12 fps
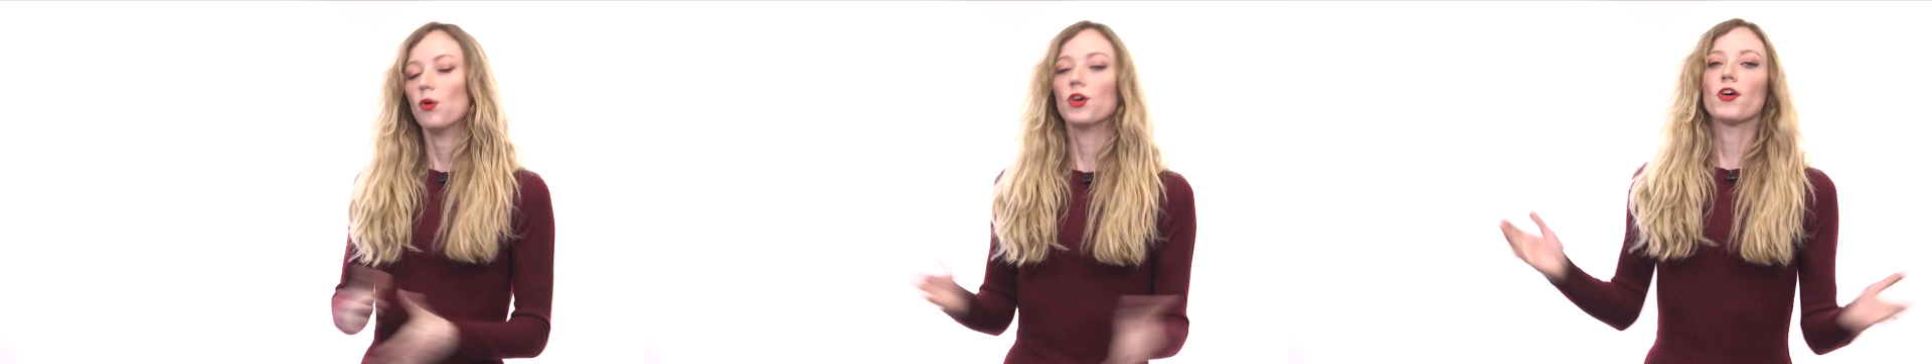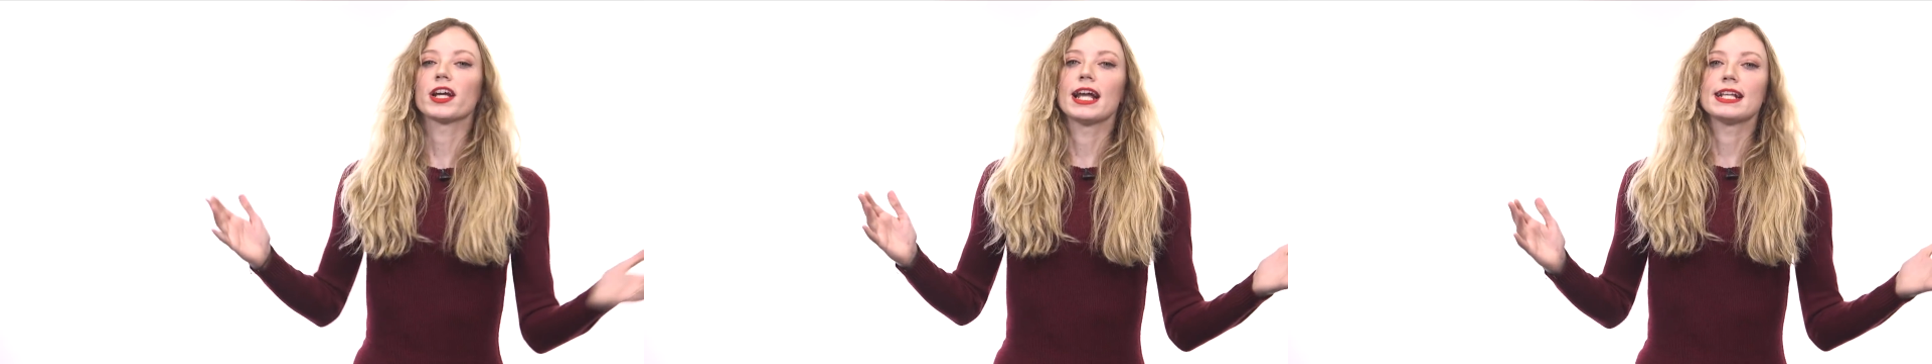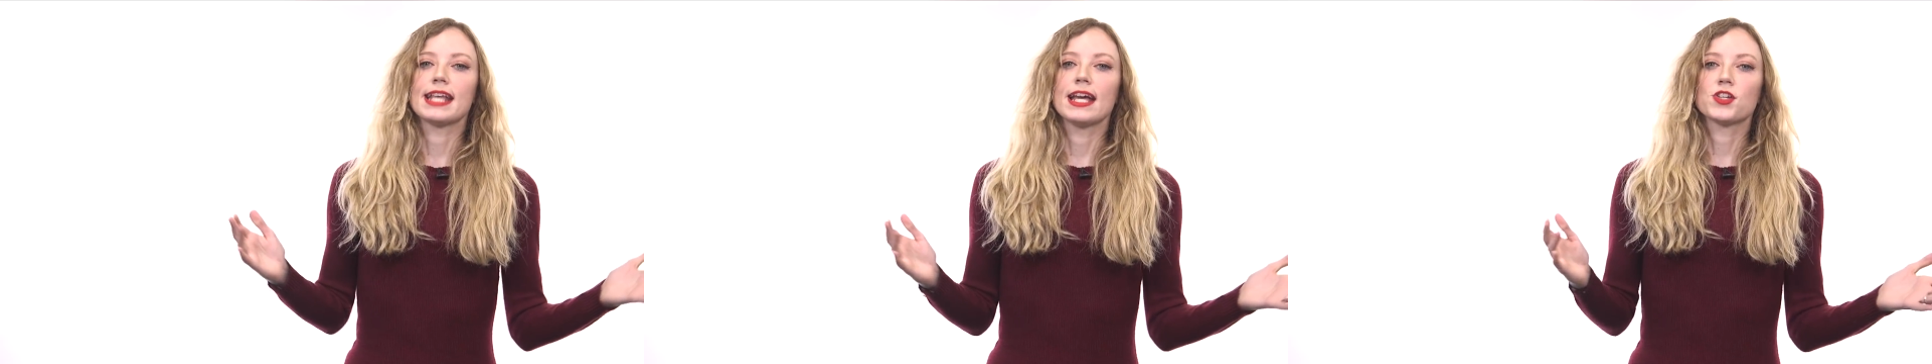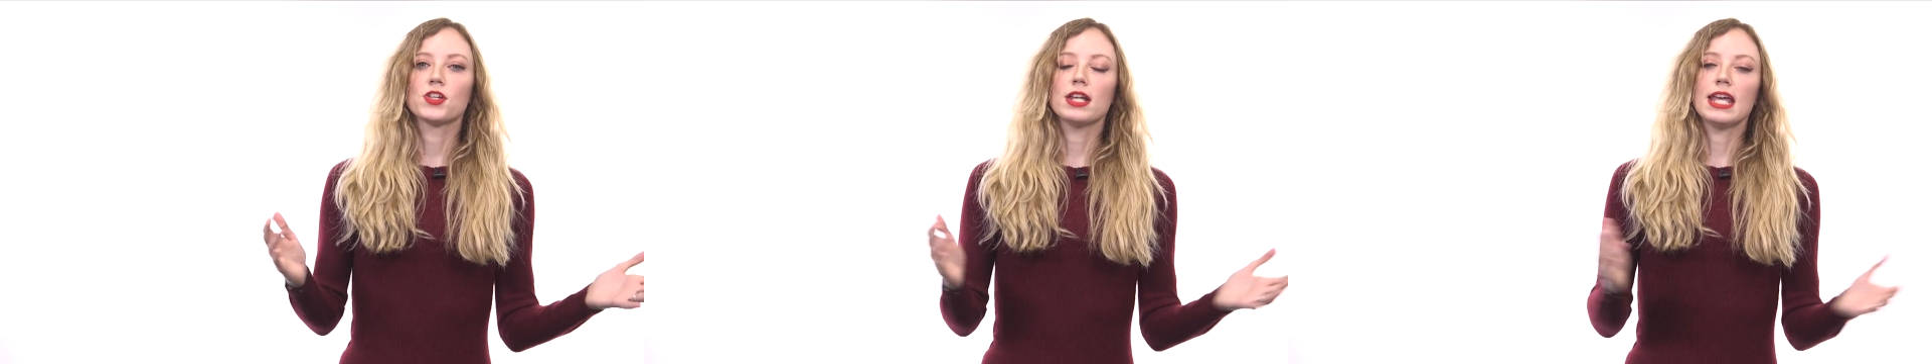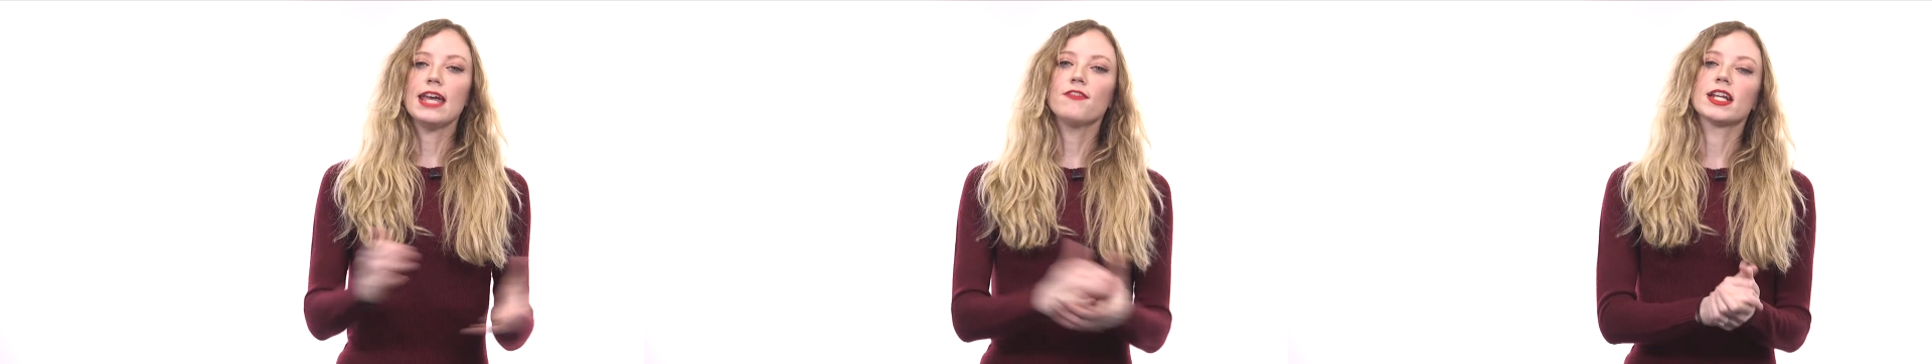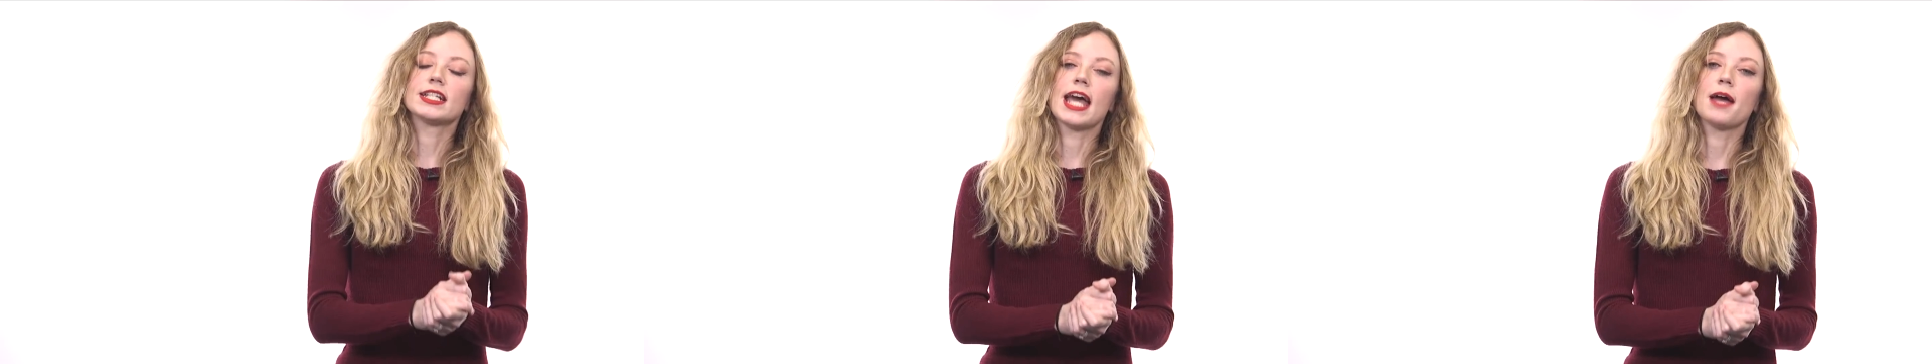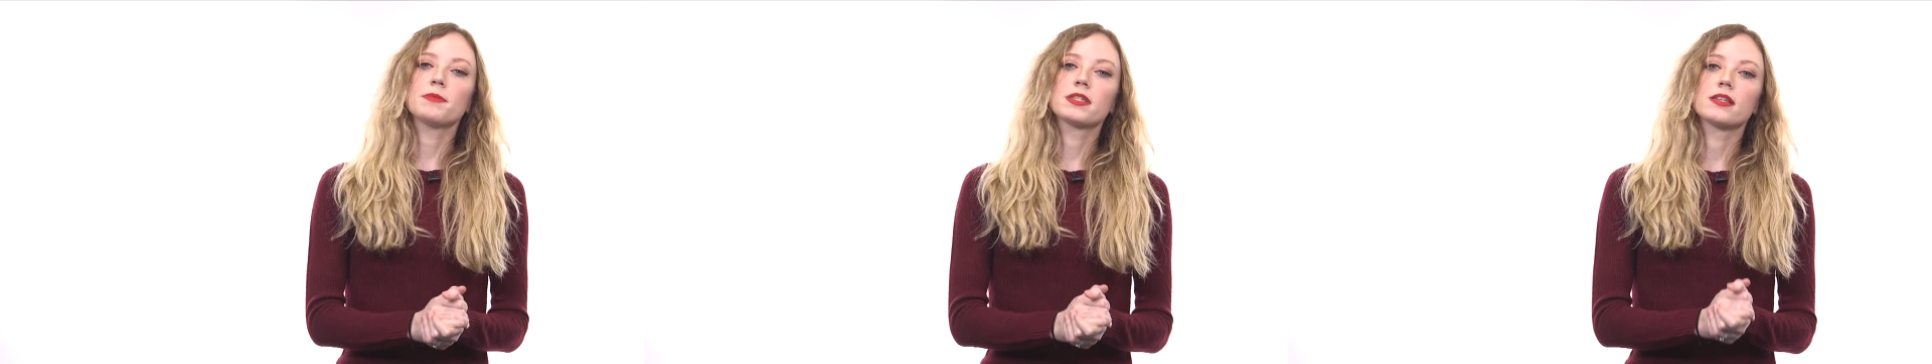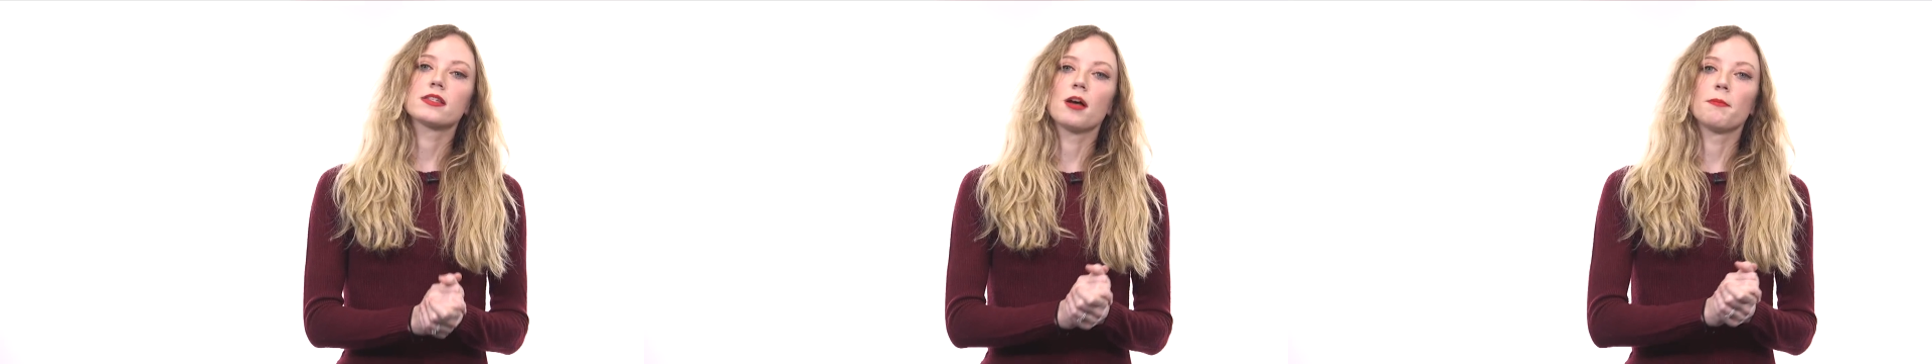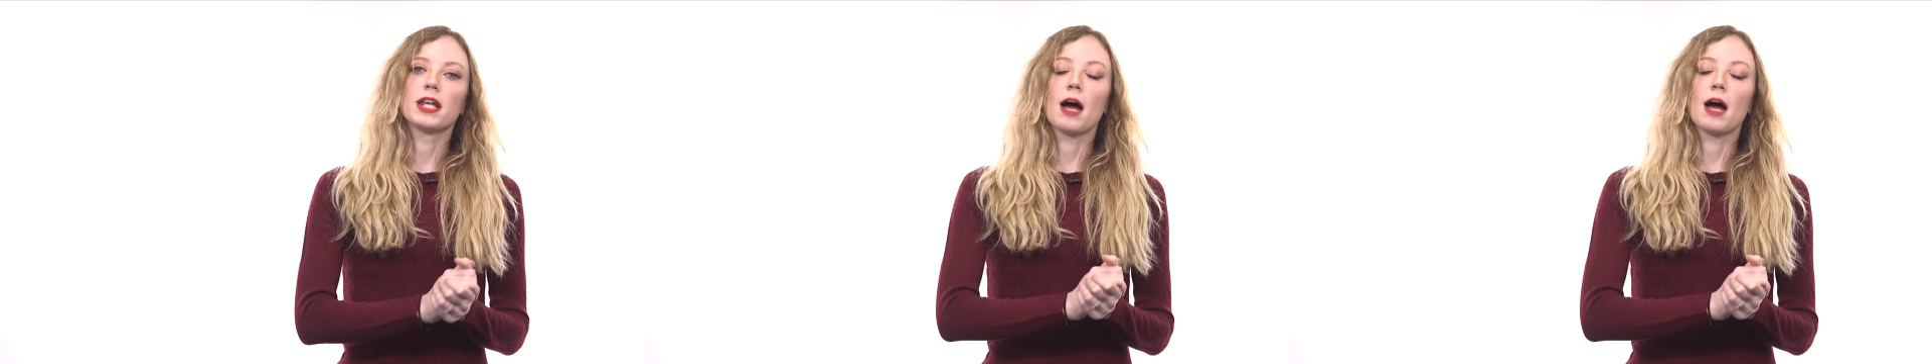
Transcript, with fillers: One organization even attempts to summon